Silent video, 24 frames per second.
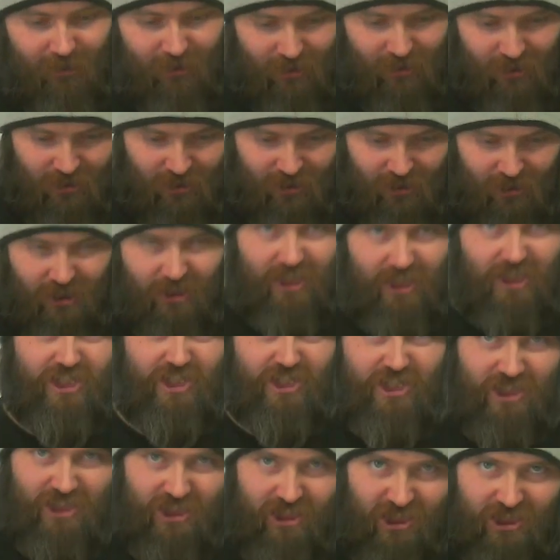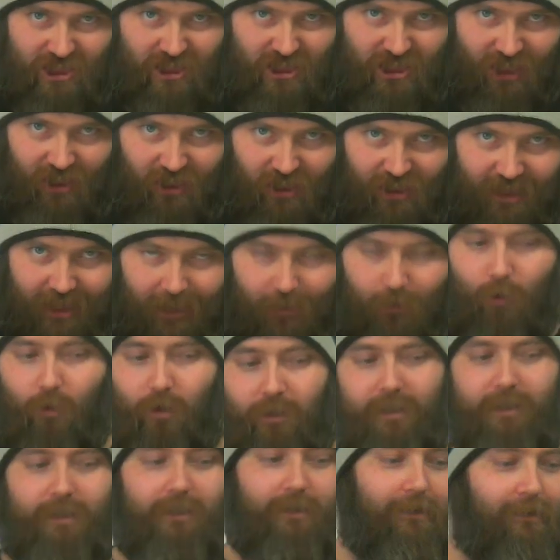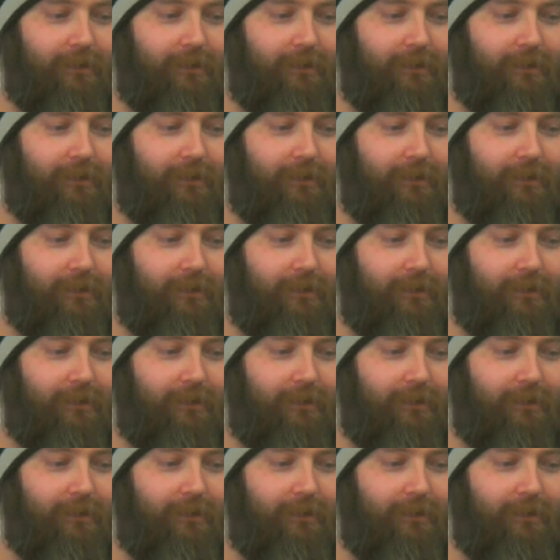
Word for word: He looks like an orc.